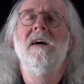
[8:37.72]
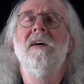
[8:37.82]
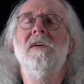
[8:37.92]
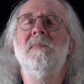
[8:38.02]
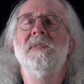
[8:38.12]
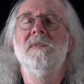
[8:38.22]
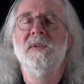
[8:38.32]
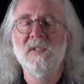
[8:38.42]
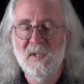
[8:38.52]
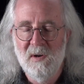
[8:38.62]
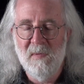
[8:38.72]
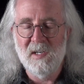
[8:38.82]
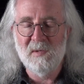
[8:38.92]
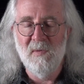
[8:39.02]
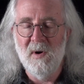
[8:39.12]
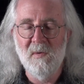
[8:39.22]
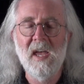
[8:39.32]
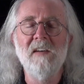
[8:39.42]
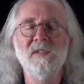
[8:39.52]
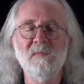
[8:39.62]
Oh, but there is so much more. We
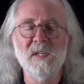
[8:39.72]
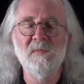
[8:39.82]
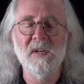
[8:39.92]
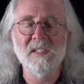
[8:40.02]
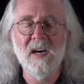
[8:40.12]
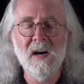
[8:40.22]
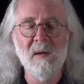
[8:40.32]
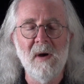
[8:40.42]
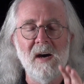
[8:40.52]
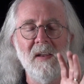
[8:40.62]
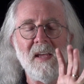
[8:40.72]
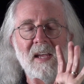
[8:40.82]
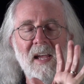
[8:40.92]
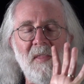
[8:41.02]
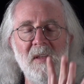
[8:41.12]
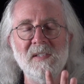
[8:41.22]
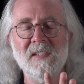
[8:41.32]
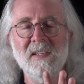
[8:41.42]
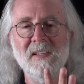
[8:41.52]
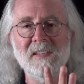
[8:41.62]
have so much more to talk about in
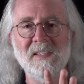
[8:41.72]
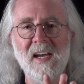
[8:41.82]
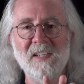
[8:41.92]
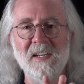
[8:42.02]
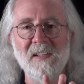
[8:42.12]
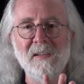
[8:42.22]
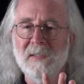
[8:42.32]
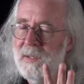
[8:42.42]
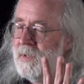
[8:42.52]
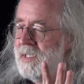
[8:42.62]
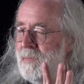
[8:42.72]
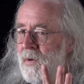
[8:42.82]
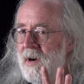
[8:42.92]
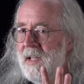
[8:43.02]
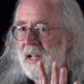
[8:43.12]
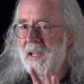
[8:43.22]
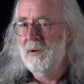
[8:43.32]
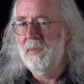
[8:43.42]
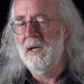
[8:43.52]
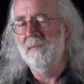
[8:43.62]
this section. So we'll see more in a little
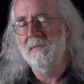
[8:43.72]
bit.